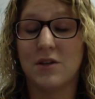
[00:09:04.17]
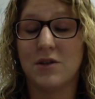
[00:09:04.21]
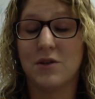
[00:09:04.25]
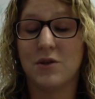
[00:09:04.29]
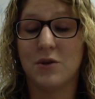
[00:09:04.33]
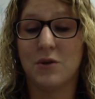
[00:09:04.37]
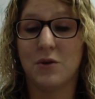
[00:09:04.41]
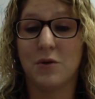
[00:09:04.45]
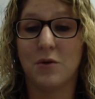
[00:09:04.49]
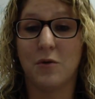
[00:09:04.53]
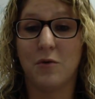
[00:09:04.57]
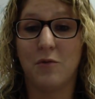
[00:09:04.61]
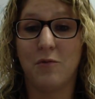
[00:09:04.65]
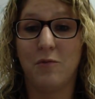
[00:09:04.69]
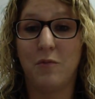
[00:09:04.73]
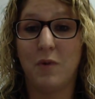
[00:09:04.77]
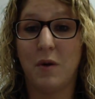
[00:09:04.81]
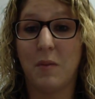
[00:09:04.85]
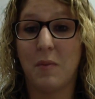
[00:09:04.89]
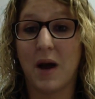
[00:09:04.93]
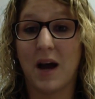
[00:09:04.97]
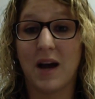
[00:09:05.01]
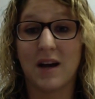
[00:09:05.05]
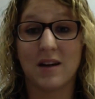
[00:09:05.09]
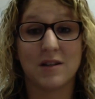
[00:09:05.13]
to be
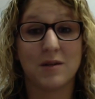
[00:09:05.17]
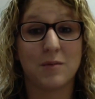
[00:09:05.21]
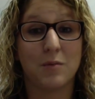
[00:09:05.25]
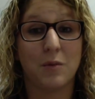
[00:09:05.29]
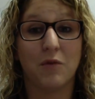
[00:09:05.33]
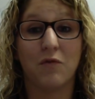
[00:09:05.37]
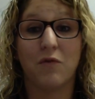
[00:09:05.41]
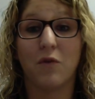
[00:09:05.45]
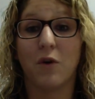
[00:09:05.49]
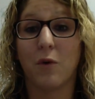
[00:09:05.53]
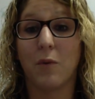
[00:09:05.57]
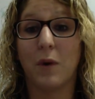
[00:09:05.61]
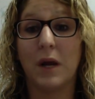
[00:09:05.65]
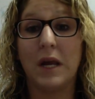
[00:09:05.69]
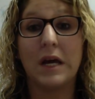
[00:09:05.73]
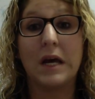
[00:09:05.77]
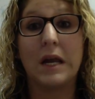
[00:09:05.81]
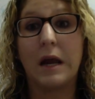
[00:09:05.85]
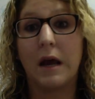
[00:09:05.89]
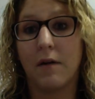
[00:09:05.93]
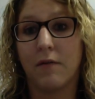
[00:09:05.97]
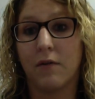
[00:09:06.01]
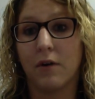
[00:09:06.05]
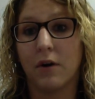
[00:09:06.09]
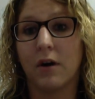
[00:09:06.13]
passed before we could
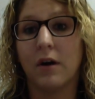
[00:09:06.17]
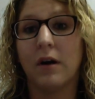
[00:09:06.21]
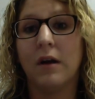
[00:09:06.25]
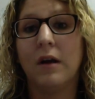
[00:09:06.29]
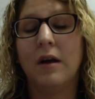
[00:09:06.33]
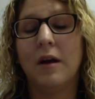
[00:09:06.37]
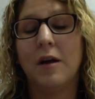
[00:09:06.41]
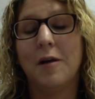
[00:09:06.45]
ever